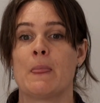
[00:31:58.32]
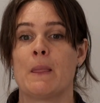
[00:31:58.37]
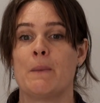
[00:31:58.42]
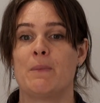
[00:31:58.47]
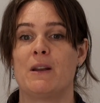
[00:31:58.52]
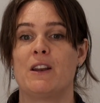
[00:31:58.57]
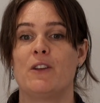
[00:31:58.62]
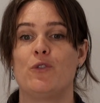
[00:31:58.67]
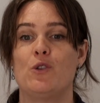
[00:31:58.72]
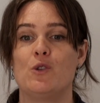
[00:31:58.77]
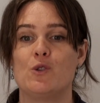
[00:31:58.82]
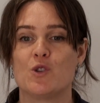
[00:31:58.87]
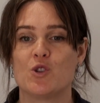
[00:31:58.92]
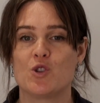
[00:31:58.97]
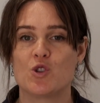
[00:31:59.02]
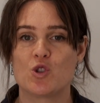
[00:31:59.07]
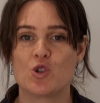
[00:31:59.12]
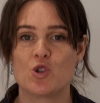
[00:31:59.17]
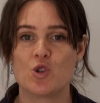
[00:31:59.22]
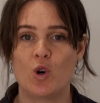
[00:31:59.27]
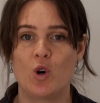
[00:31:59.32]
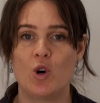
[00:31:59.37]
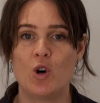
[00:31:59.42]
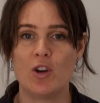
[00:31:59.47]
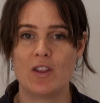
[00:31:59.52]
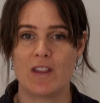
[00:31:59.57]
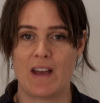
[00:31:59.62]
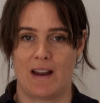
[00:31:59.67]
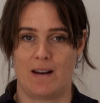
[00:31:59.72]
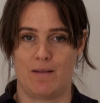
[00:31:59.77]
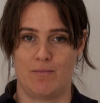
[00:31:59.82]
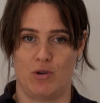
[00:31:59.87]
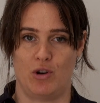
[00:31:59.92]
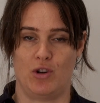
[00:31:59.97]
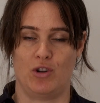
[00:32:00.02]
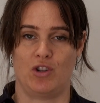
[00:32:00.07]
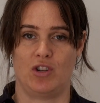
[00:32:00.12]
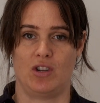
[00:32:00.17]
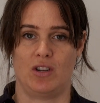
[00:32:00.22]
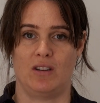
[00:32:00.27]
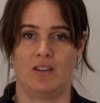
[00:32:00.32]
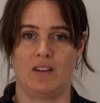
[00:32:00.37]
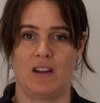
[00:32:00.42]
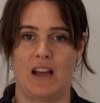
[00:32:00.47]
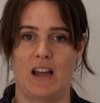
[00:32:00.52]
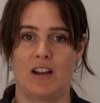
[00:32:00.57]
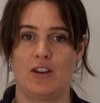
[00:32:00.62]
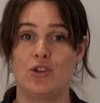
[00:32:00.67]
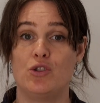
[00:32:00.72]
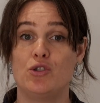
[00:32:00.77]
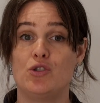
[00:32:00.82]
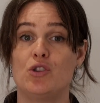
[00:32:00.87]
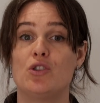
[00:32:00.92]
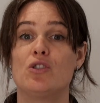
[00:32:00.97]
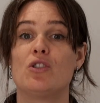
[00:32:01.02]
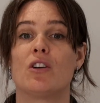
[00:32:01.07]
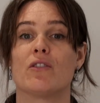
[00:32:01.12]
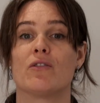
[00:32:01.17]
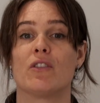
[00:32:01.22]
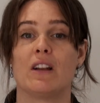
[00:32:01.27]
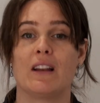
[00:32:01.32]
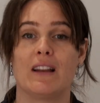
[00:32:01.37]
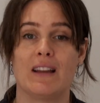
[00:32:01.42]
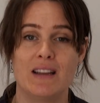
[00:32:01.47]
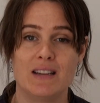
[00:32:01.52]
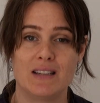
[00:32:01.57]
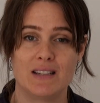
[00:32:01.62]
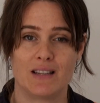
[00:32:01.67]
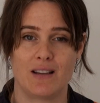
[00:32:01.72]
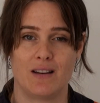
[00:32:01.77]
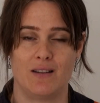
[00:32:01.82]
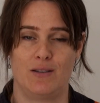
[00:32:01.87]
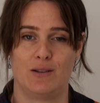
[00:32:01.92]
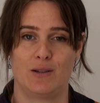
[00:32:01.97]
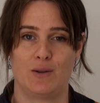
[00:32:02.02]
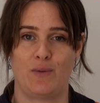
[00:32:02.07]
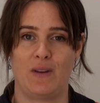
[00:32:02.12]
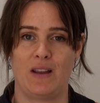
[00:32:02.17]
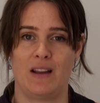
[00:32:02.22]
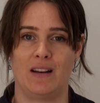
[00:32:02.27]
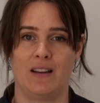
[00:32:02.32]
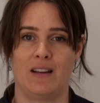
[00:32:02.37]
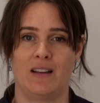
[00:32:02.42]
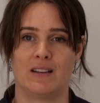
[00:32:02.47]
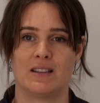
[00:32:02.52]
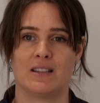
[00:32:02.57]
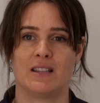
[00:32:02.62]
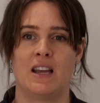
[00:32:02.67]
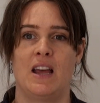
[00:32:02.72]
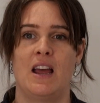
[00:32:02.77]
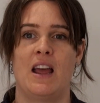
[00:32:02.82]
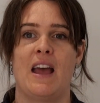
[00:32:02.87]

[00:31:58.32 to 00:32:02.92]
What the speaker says: But if you store that emotion and you do not release those feelings